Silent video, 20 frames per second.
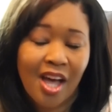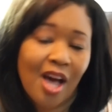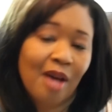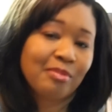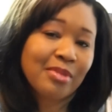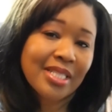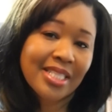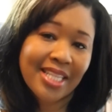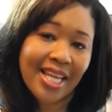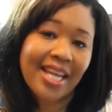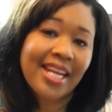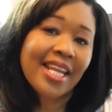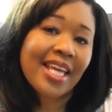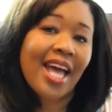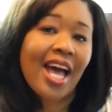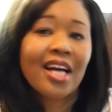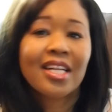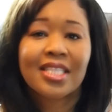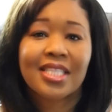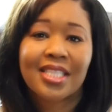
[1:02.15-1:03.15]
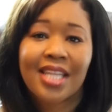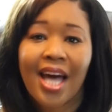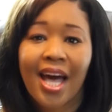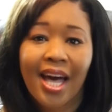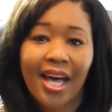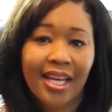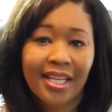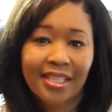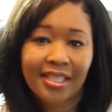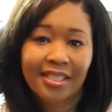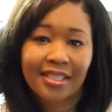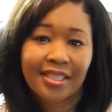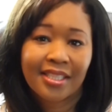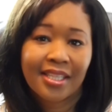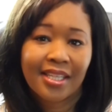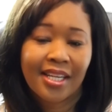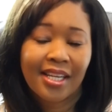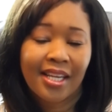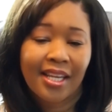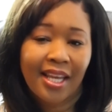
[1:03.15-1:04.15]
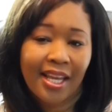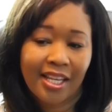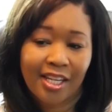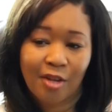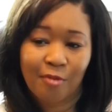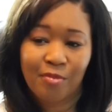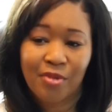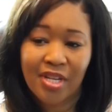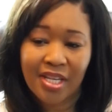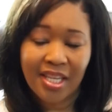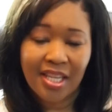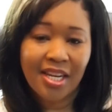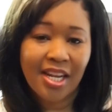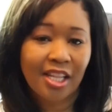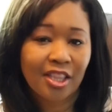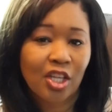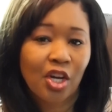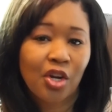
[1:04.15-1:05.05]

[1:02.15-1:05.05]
I'm standing outside, and I'm looking at